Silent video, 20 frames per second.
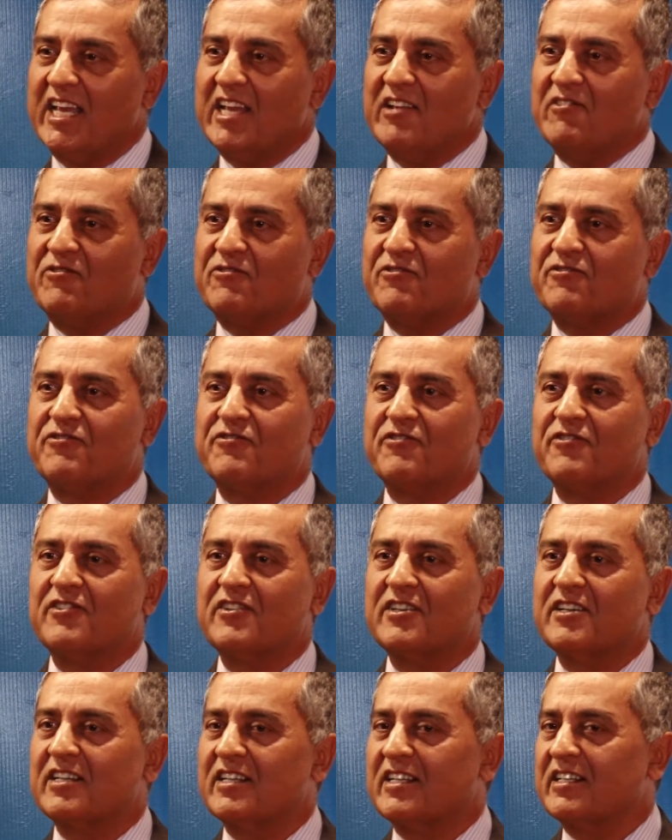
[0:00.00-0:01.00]
if
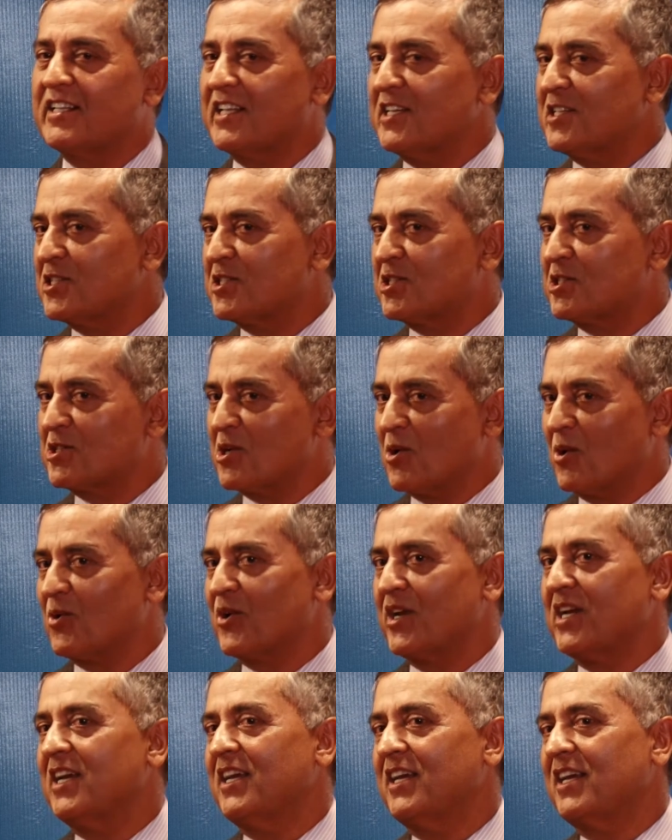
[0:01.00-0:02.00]
this
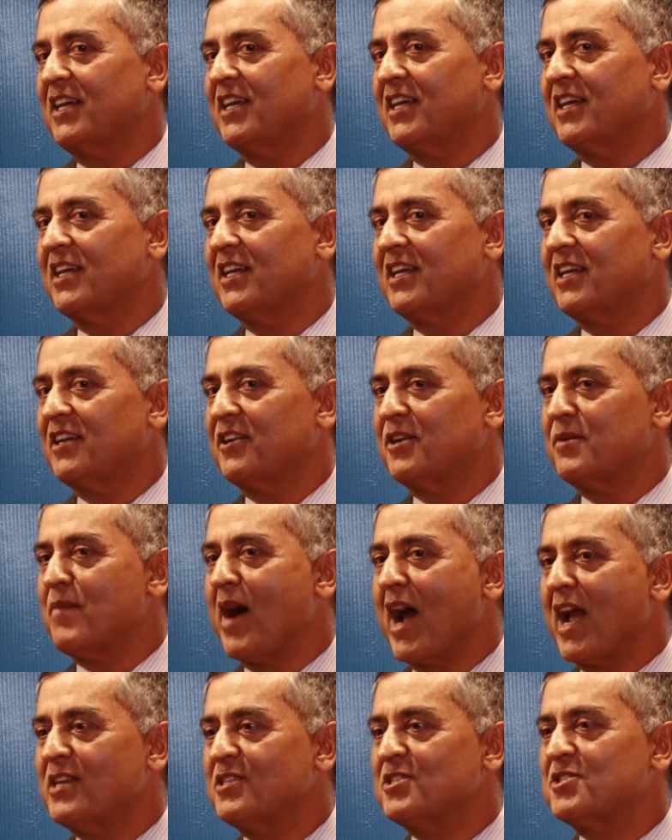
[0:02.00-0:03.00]
story
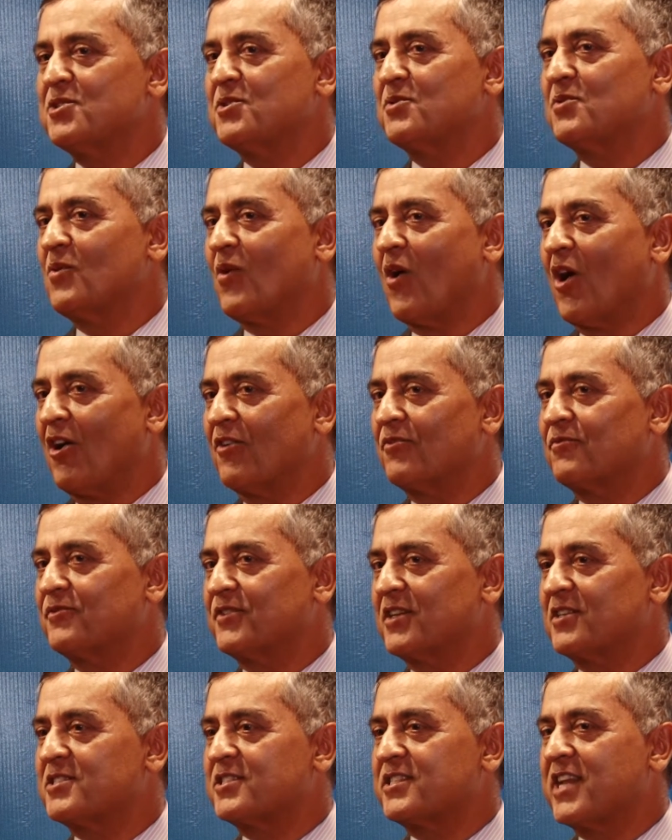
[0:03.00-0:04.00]
reminds you
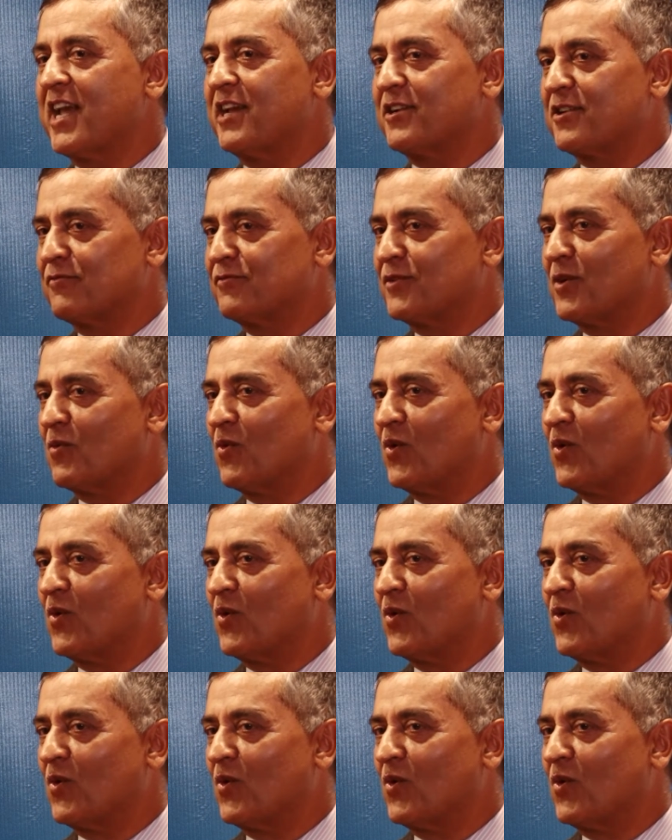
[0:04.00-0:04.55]
of the state of the